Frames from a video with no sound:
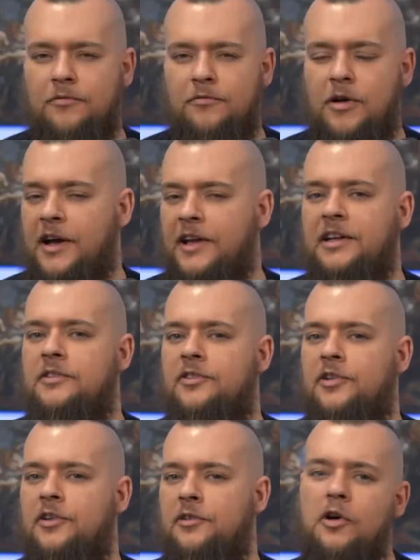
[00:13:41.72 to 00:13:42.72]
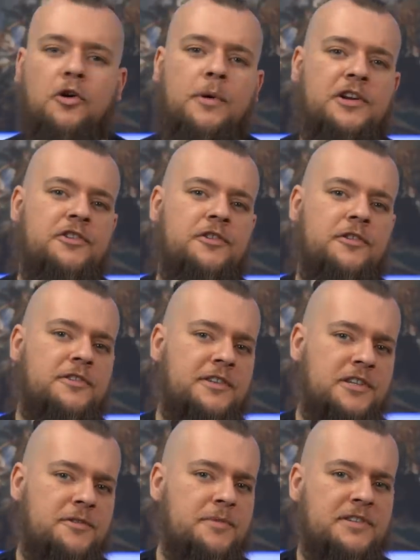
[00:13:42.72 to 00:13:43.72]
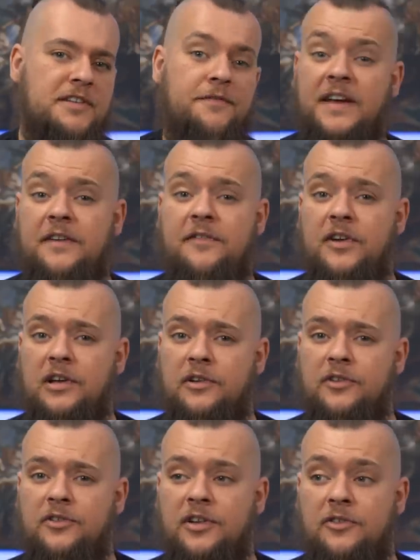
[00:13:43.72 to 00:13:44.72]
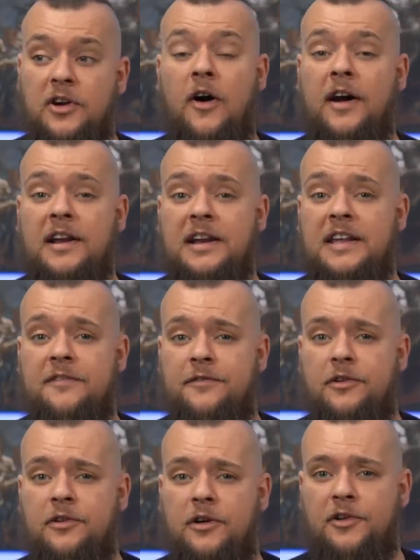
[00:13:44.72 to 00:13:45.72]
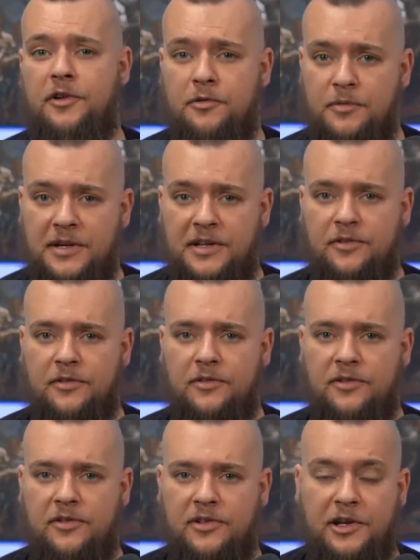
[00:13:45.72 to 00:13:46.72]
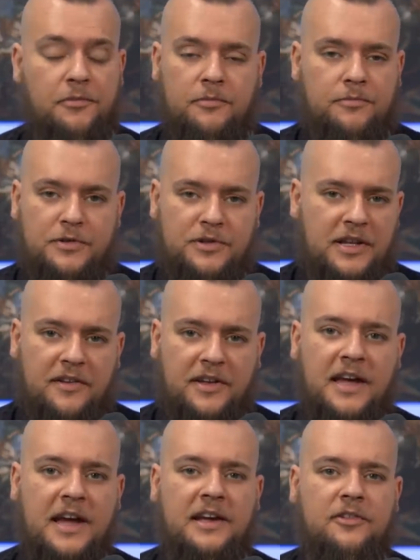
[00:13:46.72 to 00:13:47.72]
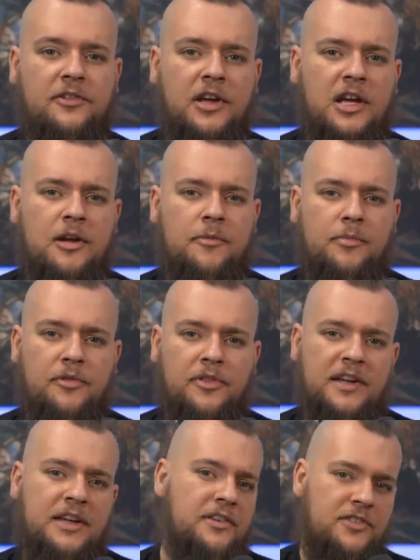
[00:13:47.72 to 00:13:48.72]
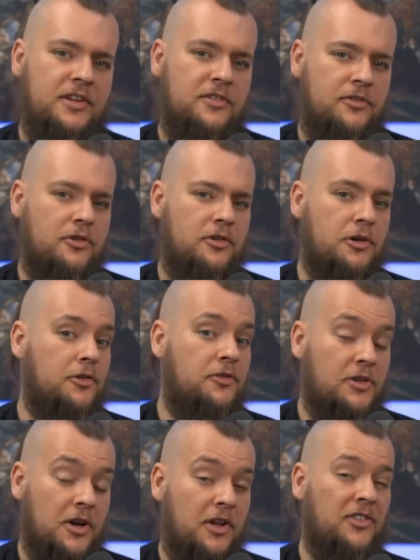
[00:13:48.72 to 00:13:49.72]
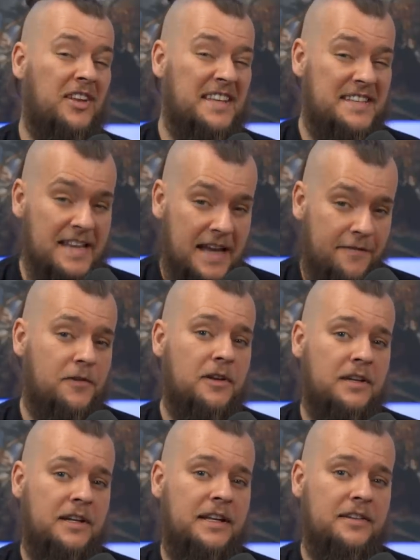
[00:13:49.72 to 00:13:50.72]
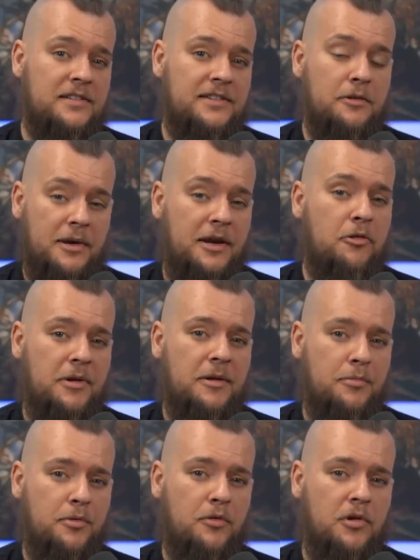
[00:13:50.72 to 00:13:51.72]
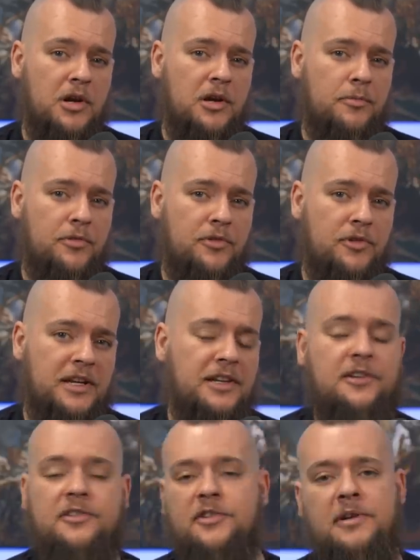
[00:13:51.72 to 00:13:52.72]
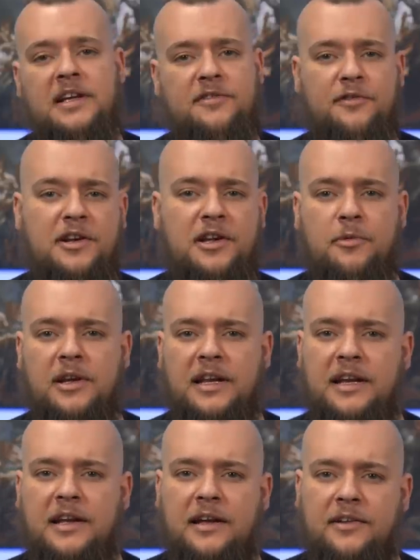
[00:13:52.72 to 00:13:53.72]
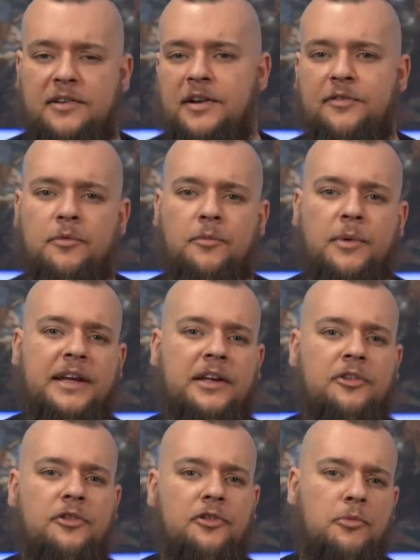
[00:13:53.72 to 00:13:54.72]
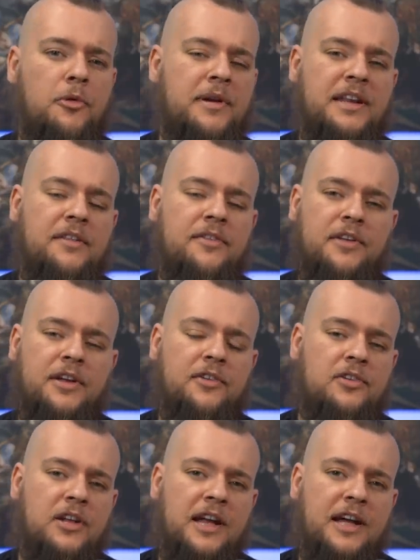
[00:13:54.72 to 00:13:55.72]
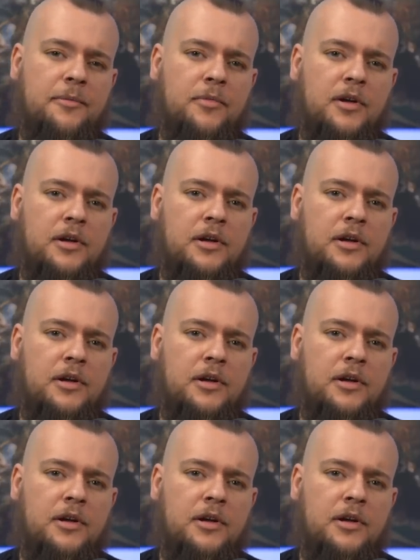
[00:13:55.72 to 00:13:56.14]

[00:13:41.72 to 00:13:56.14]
Right, so Got Questions dismisses faith healers entirely for unknown reasons. They don't present a case. But they insist that God does definitely still heal people, but that he does so less frequently and in different ways to what many theists claim.